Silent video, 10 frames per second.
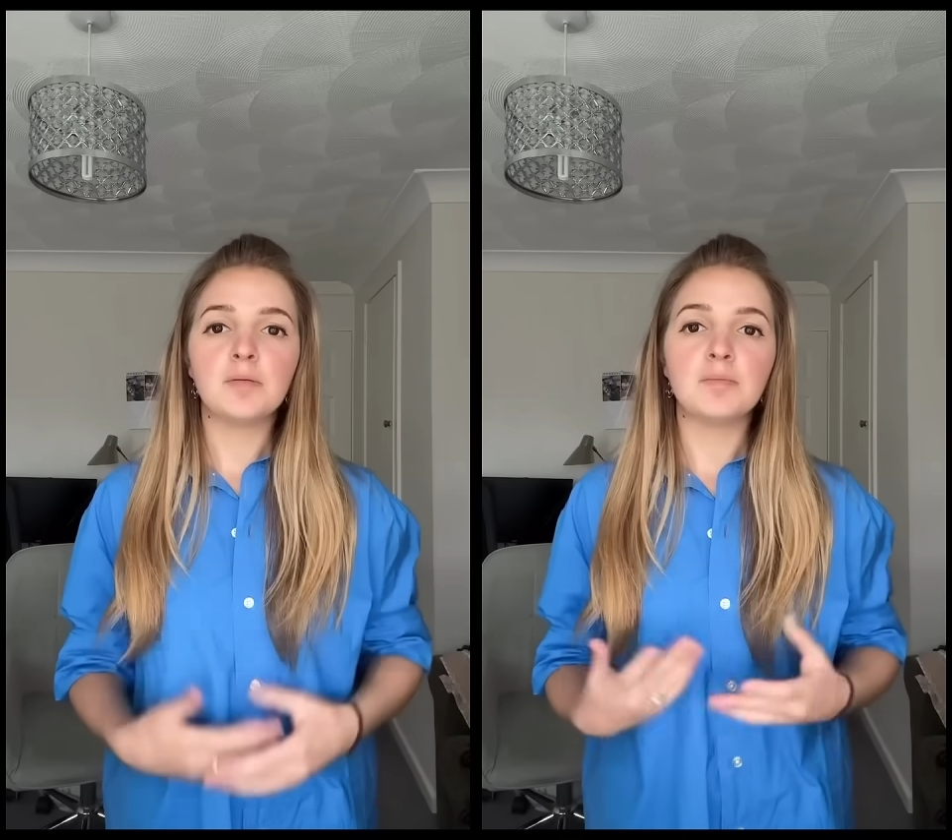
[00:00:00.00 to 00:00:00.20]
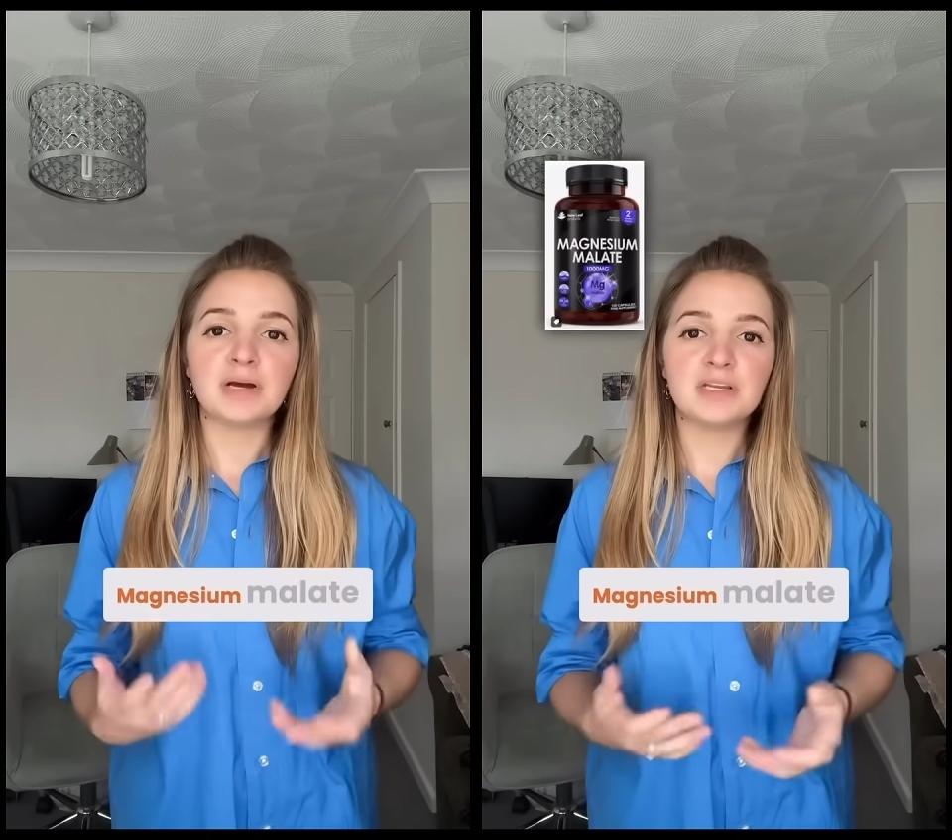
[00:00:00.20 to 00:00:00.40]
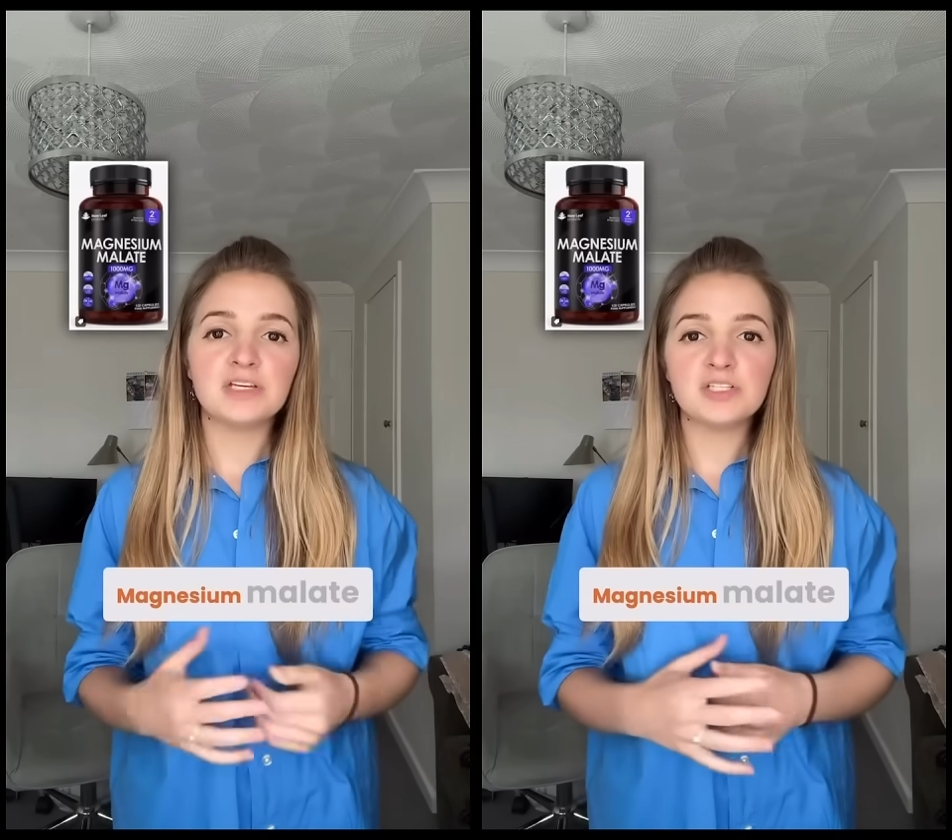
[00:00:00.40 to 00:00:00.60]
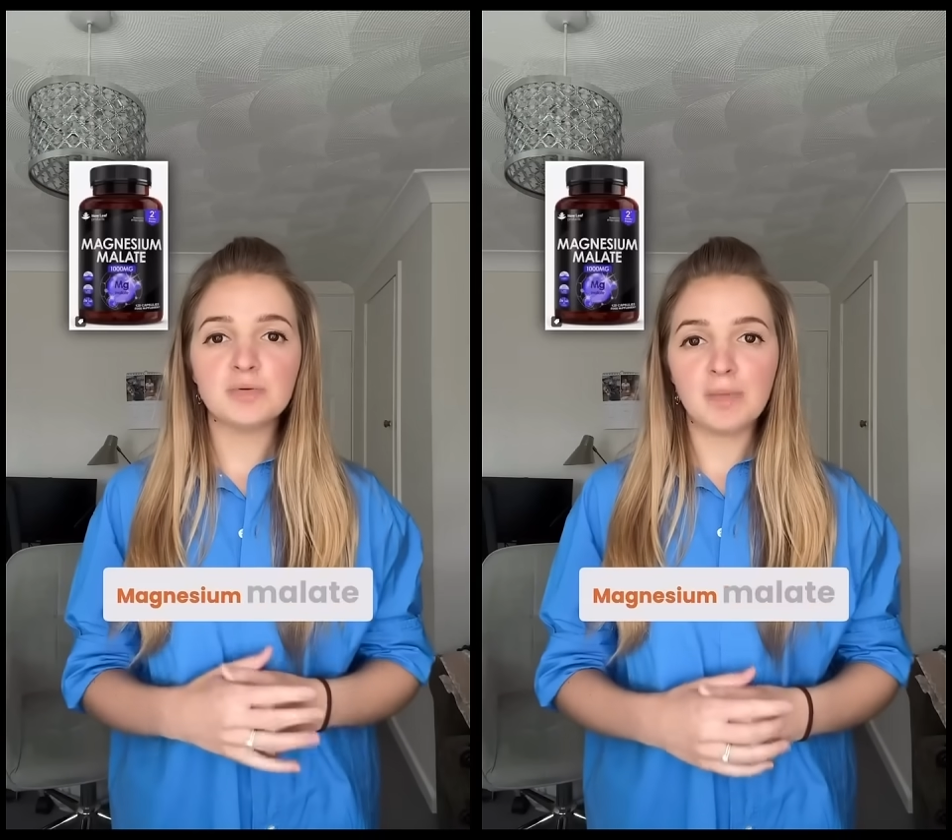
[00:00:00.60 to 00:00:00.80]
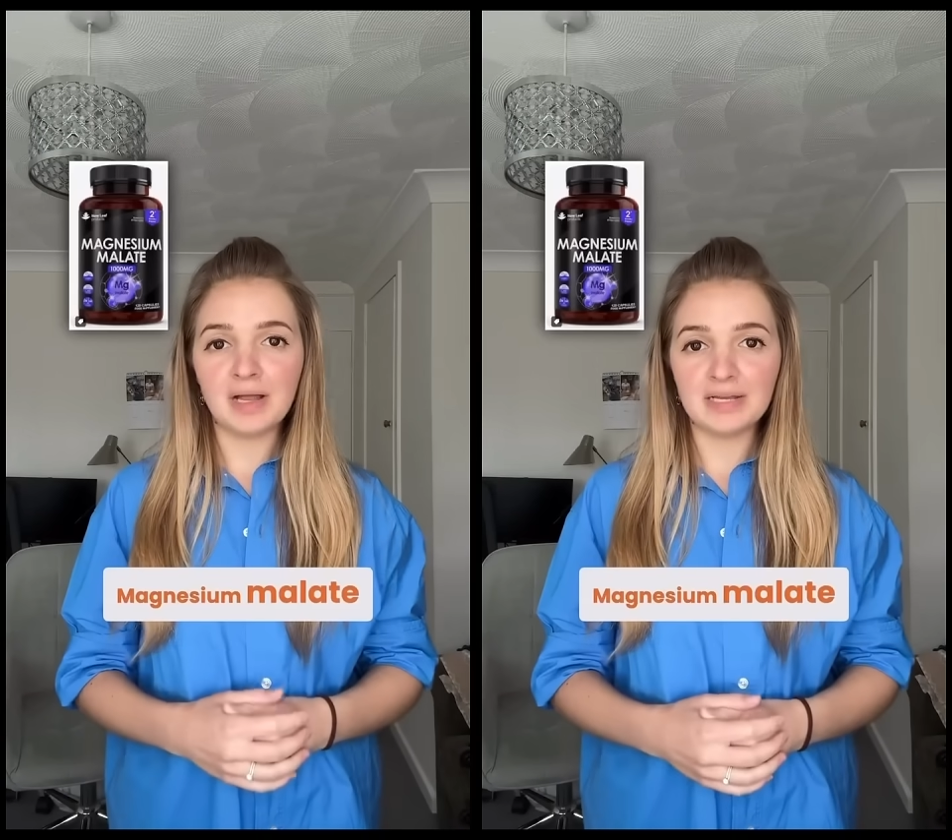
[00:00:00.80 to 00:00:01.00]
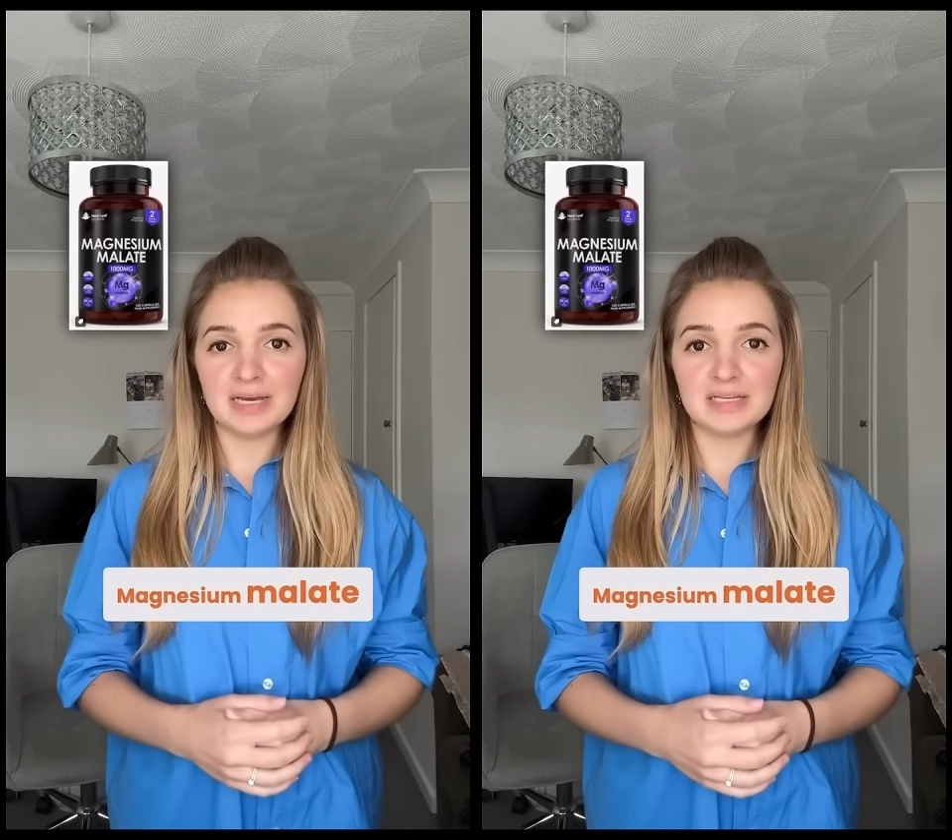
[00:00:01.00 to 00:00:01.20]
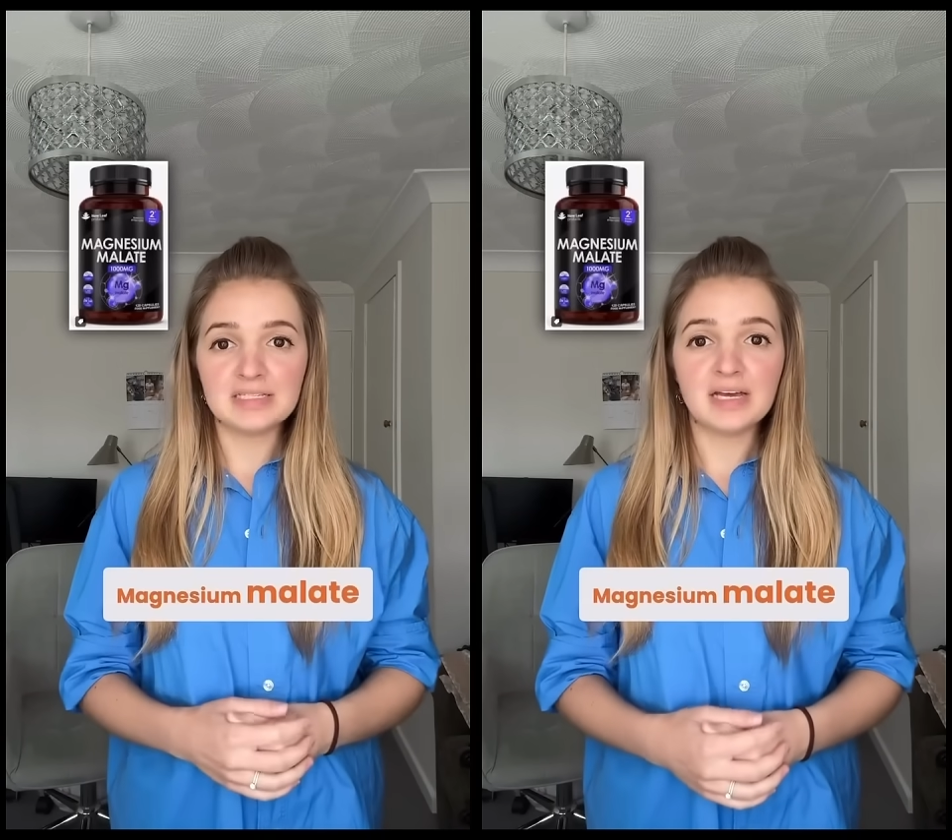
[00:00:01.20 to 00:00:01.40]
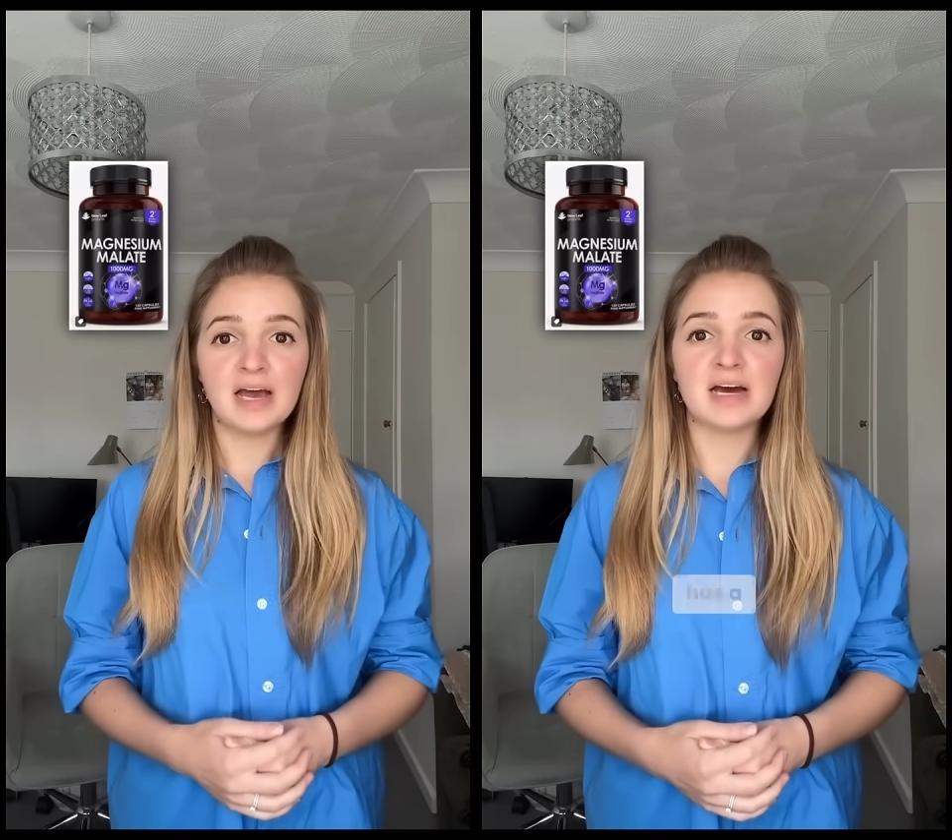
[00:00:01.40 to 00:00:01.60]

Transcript: Magnesium malate